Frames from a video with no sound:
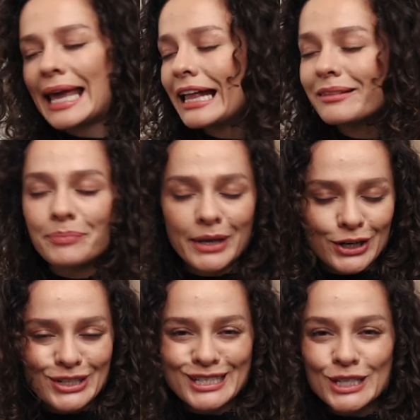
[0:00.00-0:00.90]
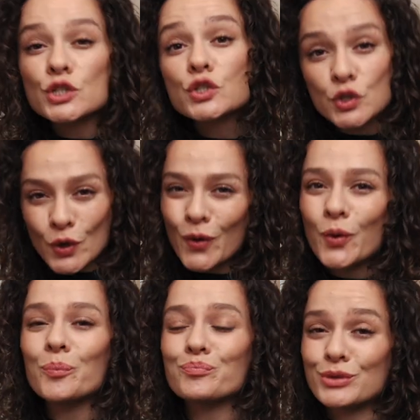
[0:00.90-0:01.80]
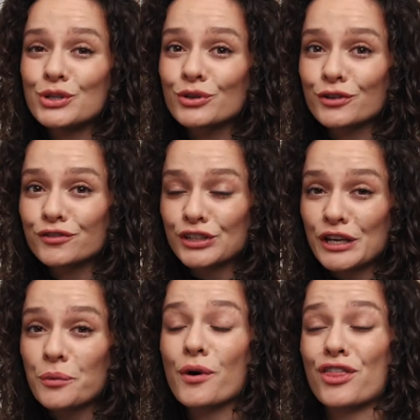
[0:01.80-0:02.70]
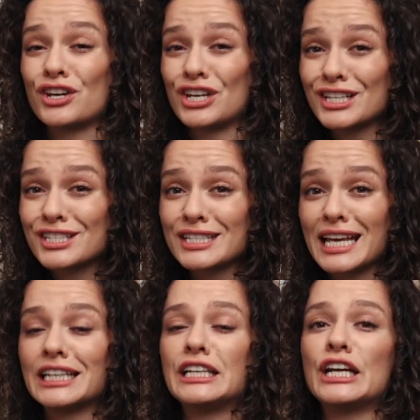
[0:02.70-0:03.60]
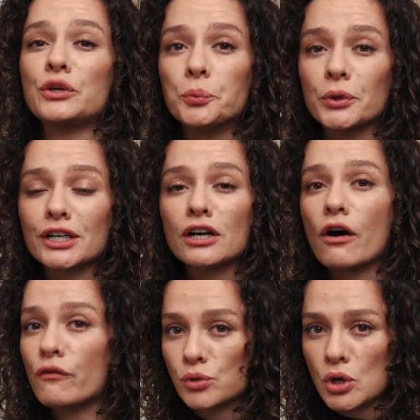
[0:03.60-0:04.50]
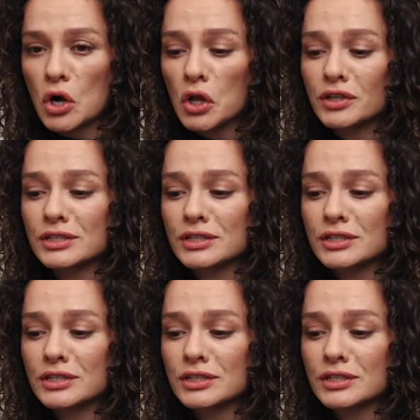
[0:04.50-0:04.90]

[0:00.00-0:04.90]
it pairs so beautifully with knits and knitwear overall.